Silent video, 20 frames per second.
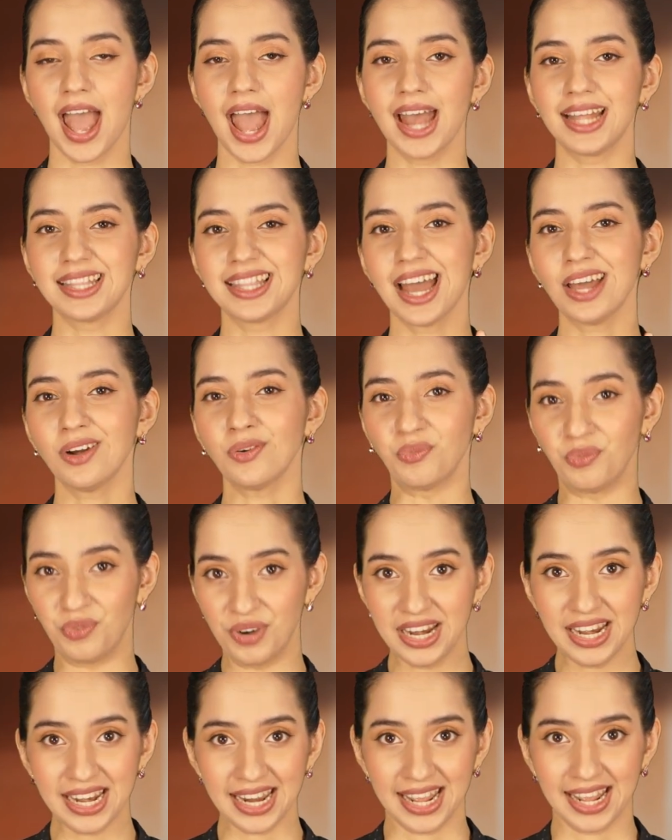And that
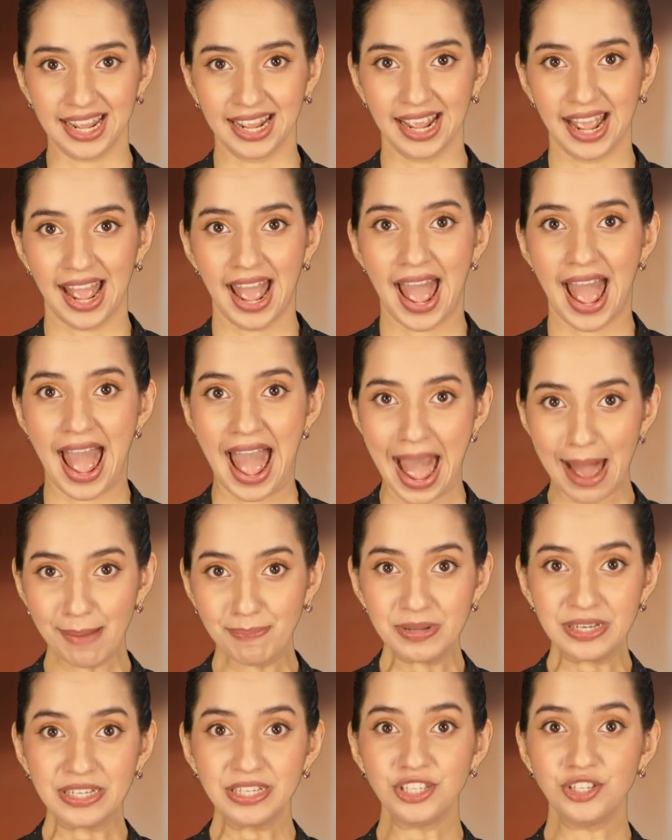reading
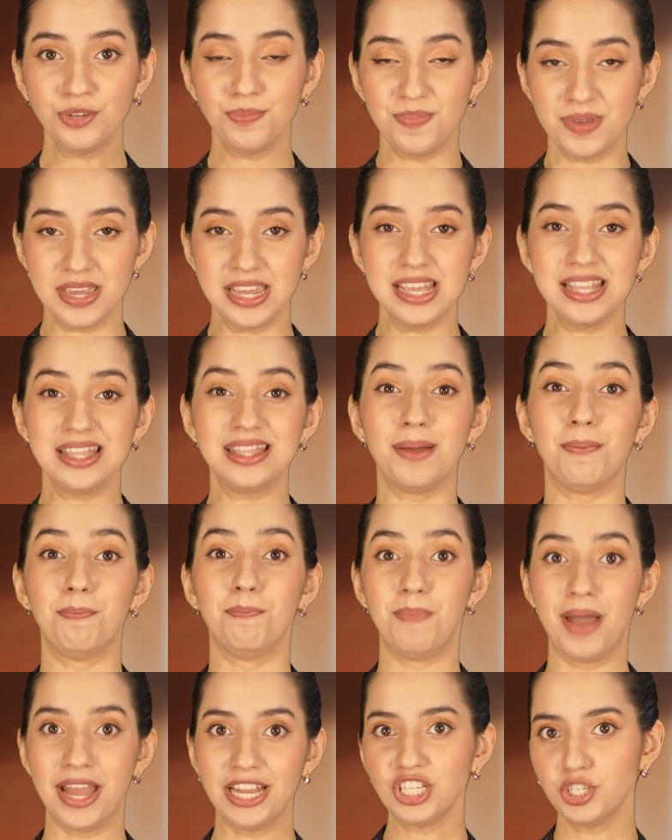happened to be the
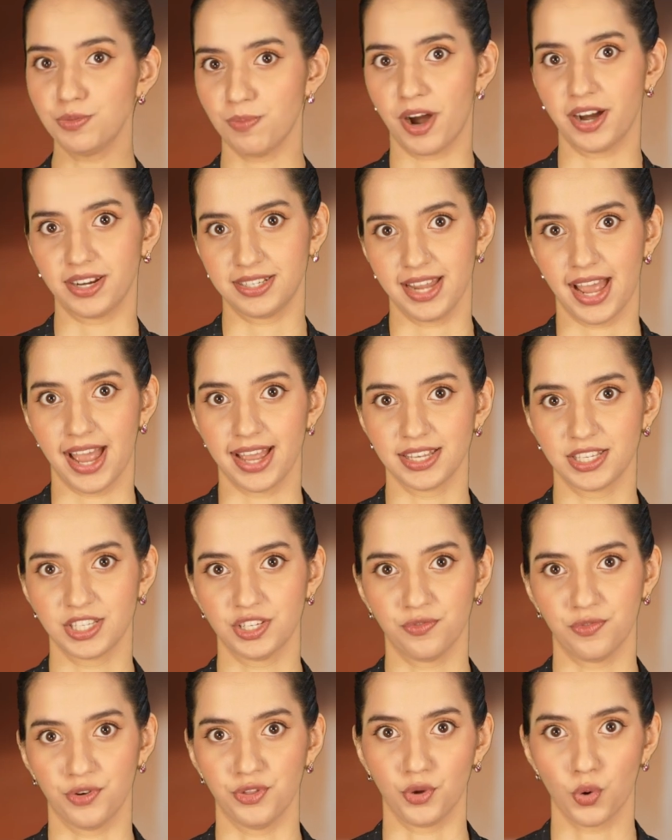benchmark
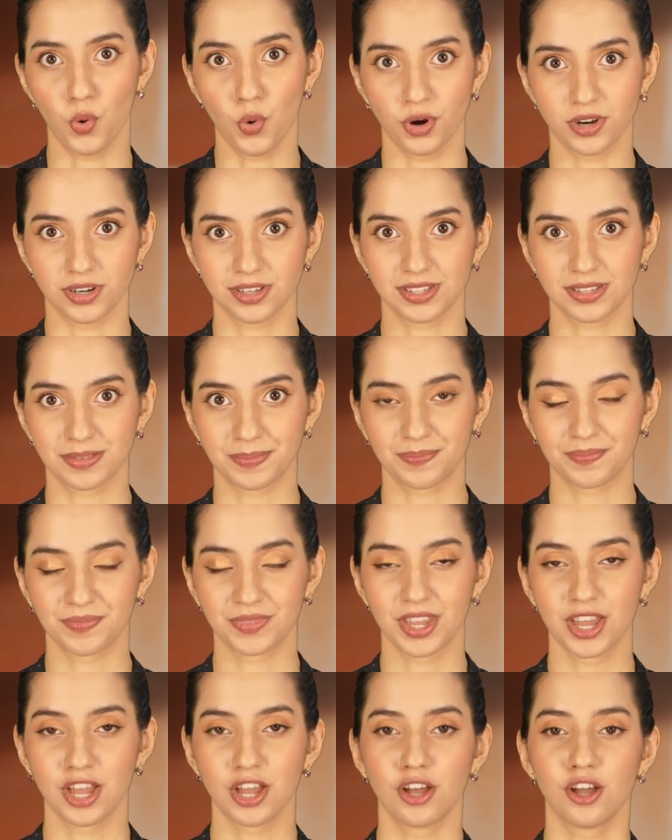test for the course.
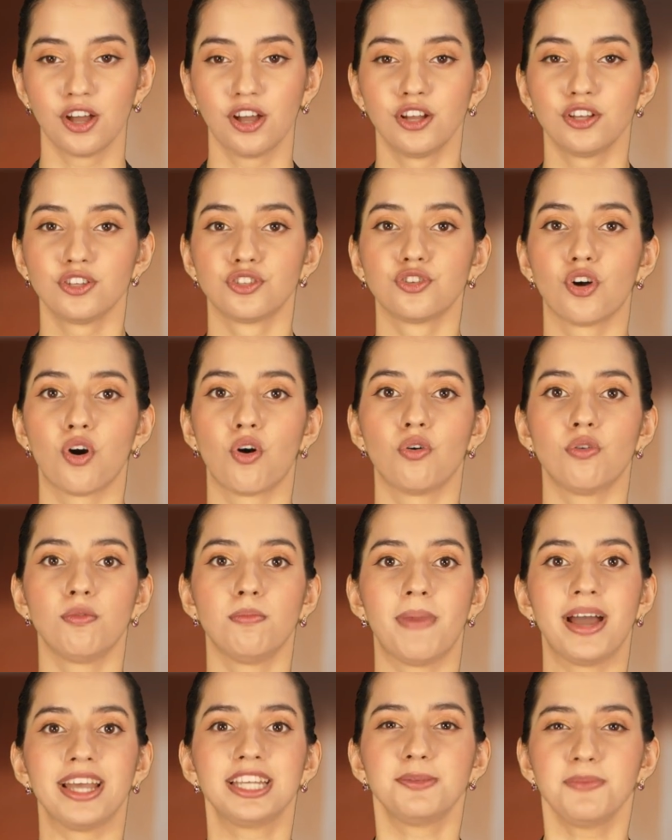So
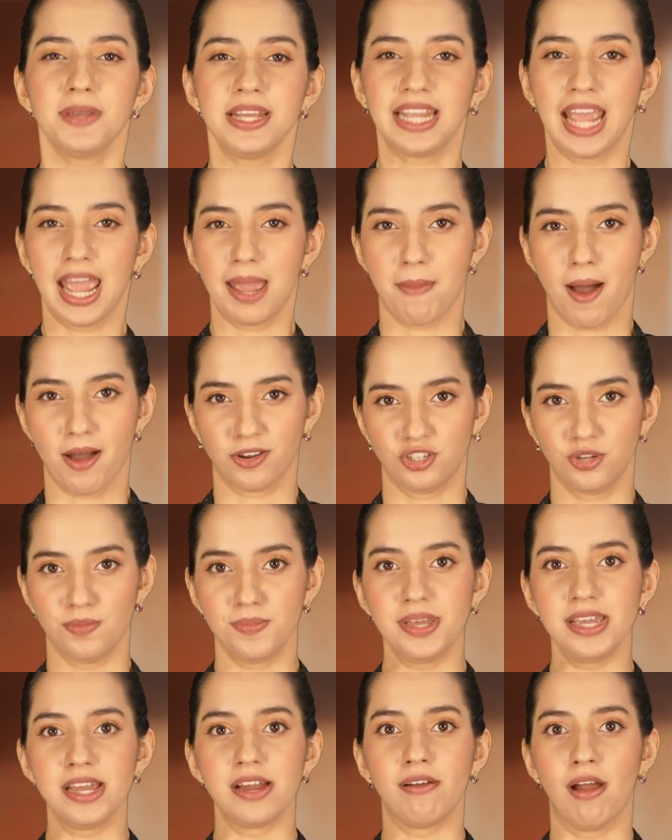my speed came out to
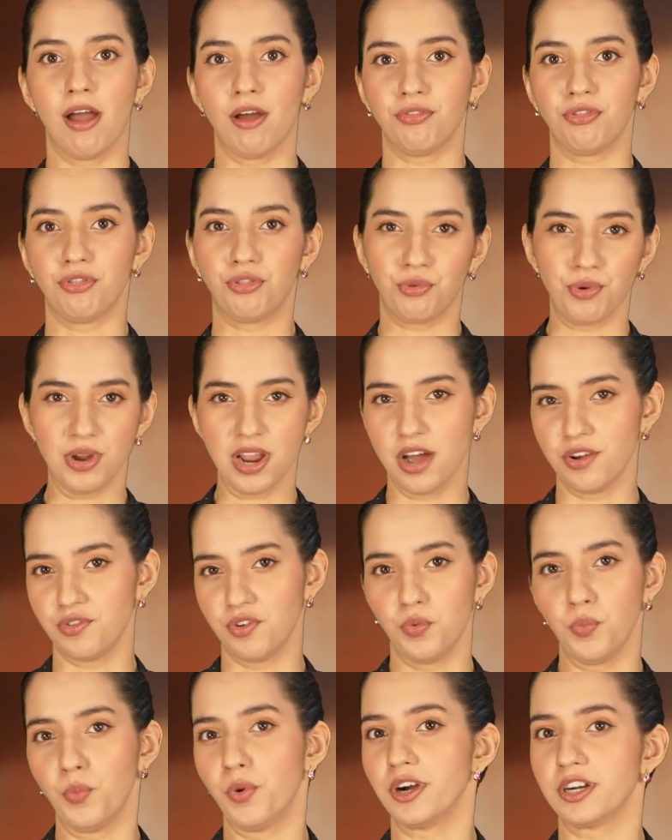be around
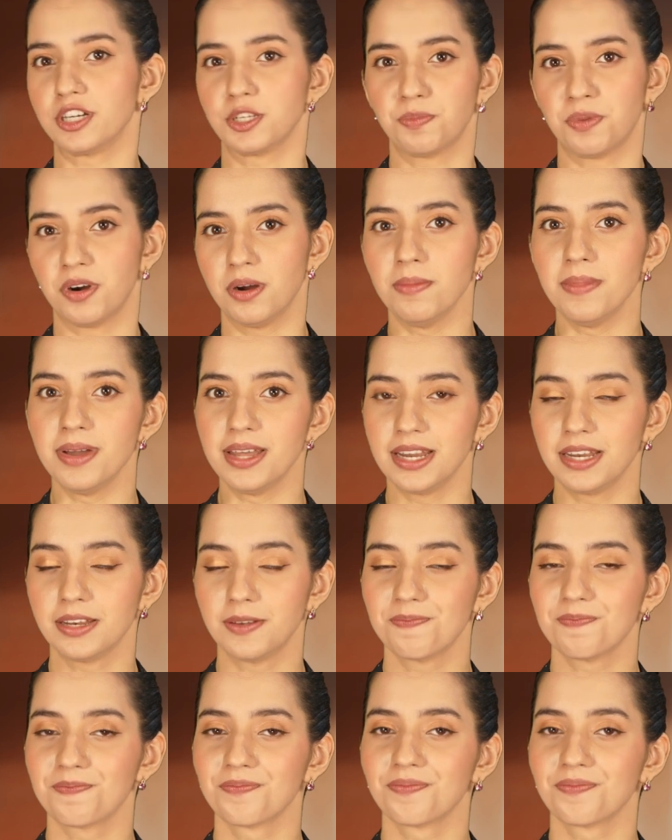300 words per minute.